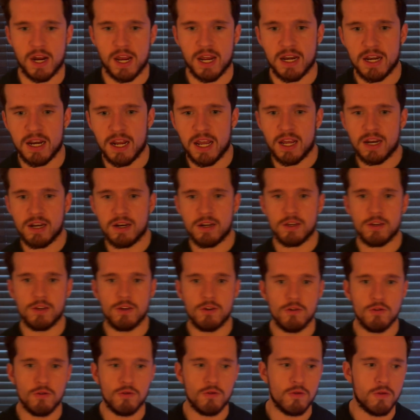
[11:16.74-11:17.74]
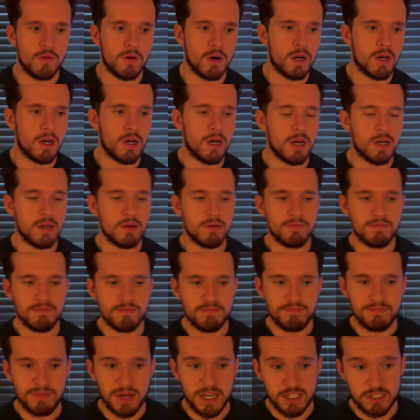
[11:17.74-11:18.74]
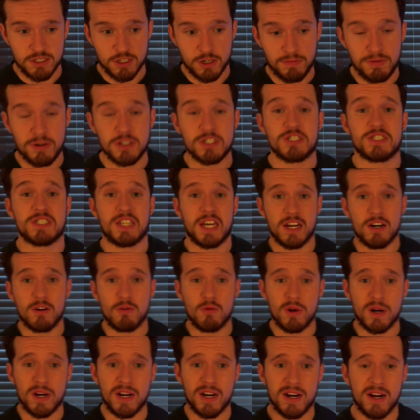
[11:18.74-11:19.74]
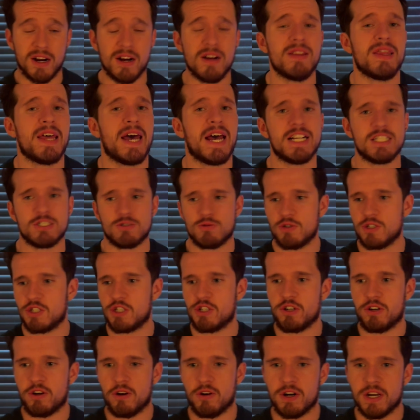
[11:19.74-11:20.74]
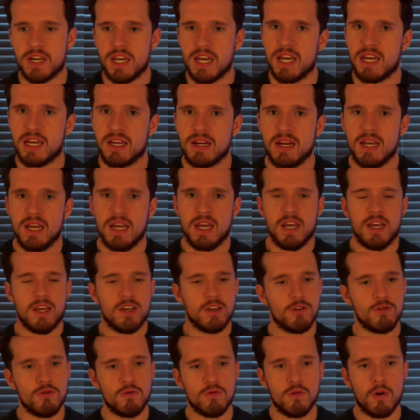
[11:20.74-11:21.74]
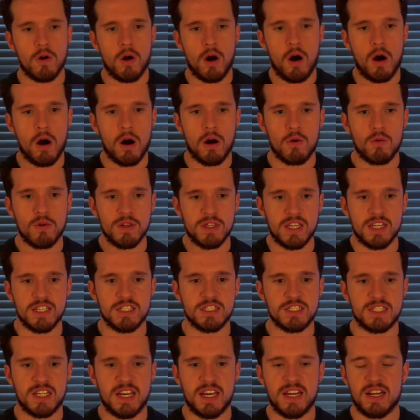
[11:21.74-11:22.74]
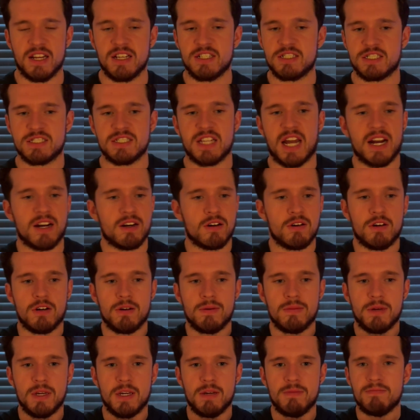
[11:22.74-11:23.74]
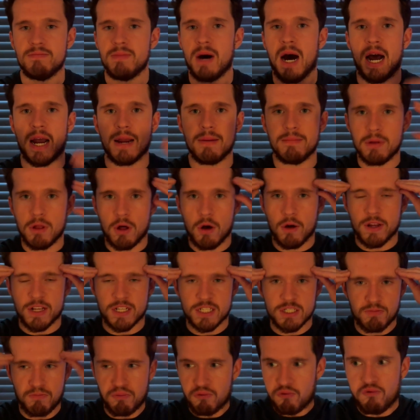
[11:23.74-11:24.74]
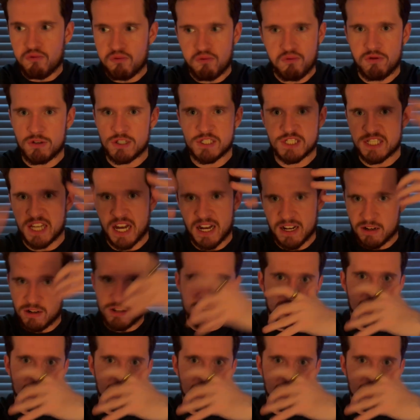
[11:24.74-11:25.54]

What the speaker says: and then you basically put sandalwood in there, that's what you're going to get. With this scent, it's not going to be mind-blowing. It's not going to